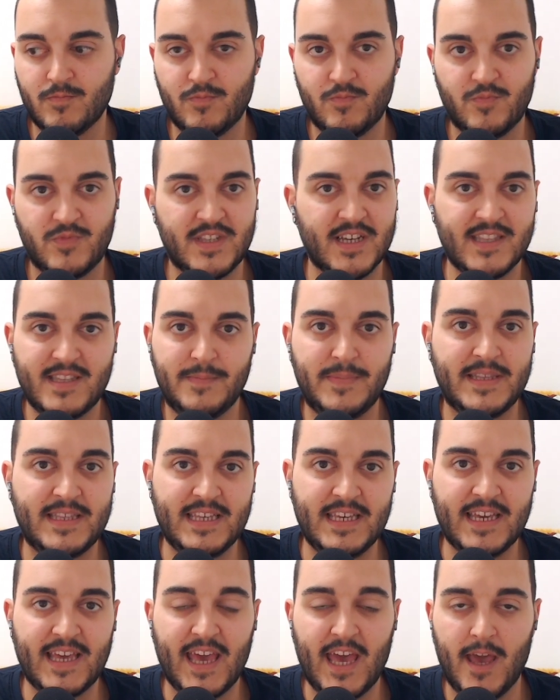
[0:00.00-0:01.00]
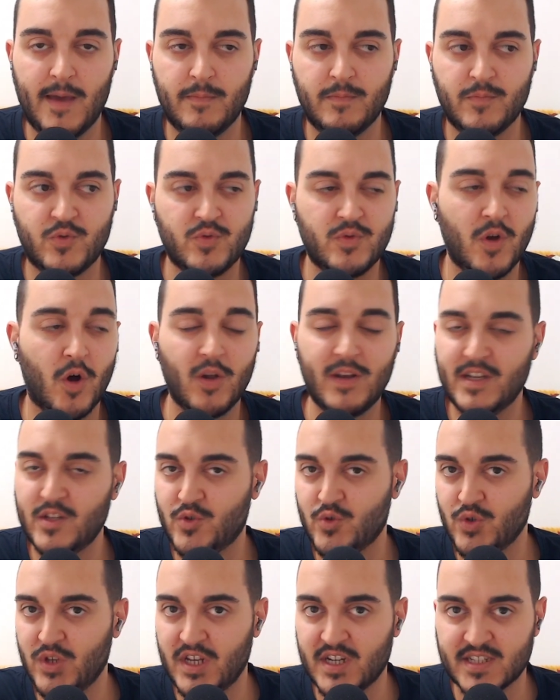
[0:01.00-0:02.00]
ChatGPT came only
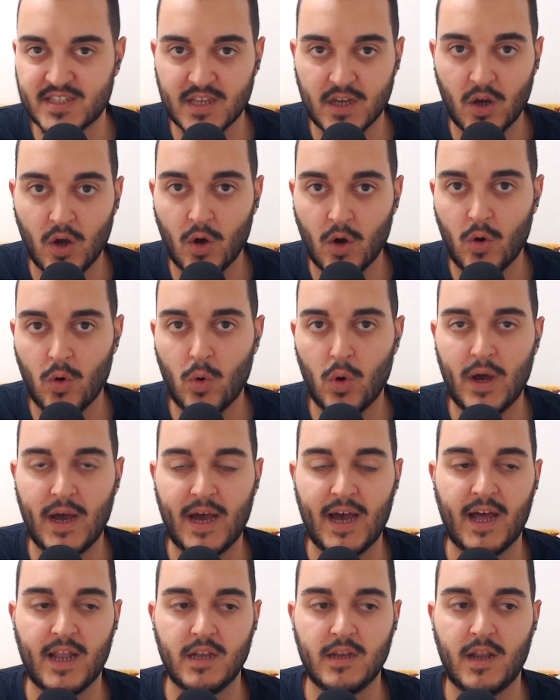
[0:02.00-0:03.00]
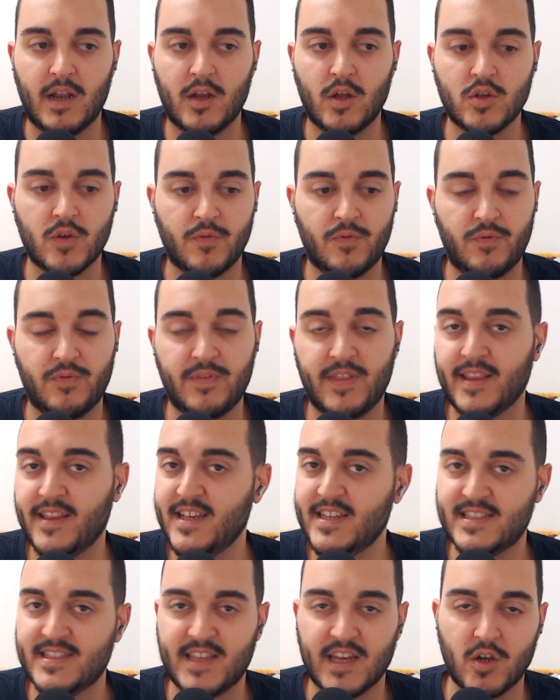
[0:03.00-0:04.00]
2 years ago, and a lot of
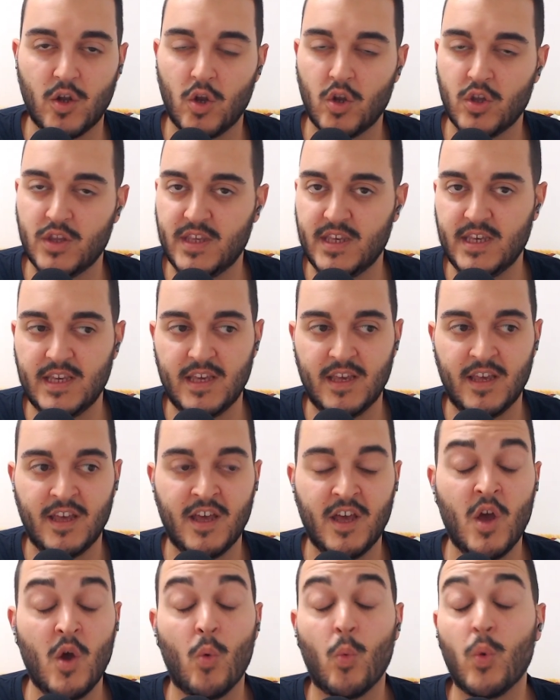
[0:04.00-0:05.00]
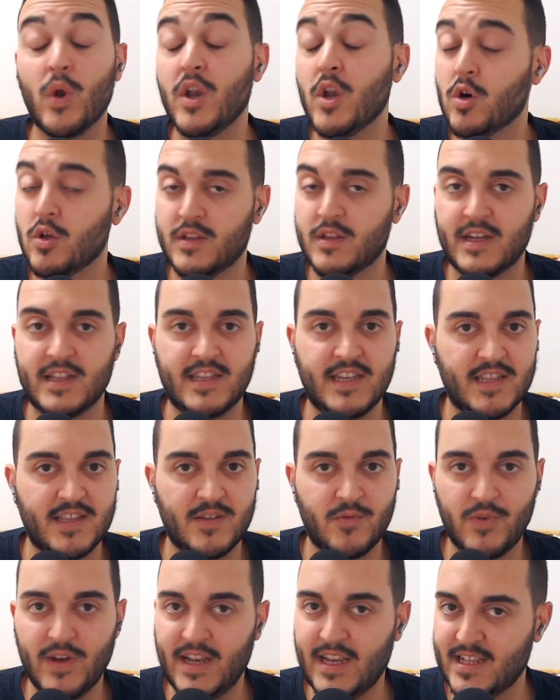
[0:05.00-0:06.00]
this technology, we know that it
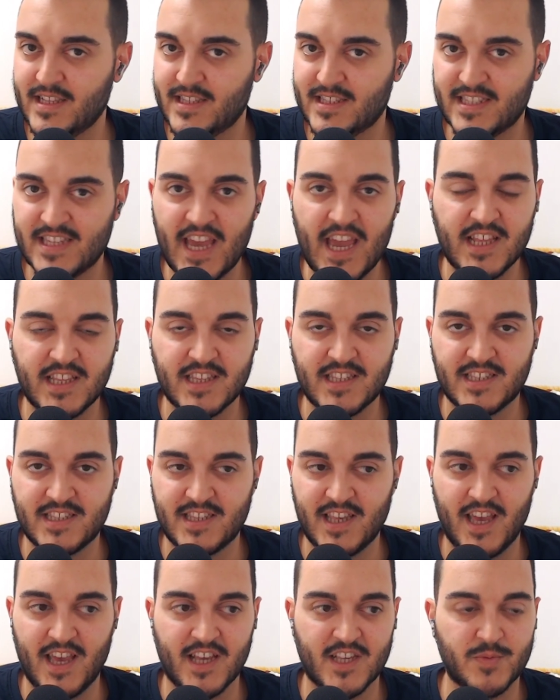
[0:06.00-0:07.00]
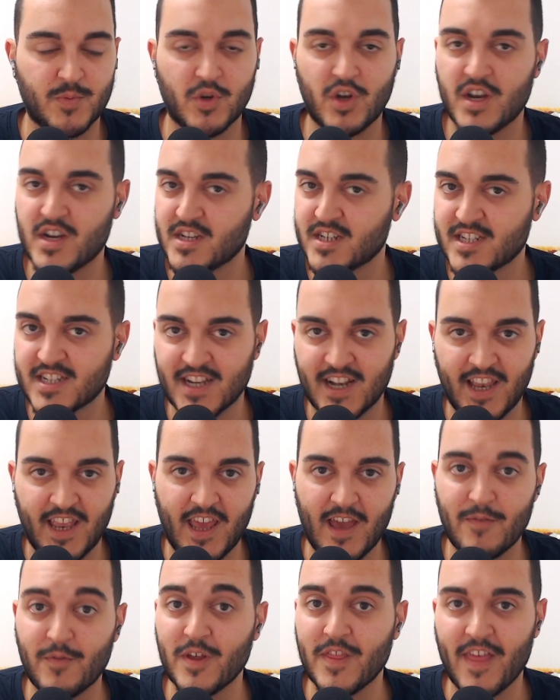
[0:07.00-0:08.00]
really changes exponentially
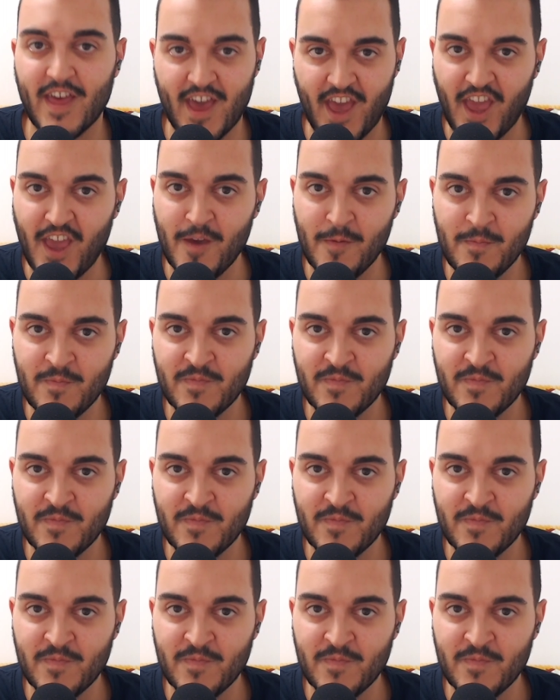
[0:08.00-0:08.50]
every day.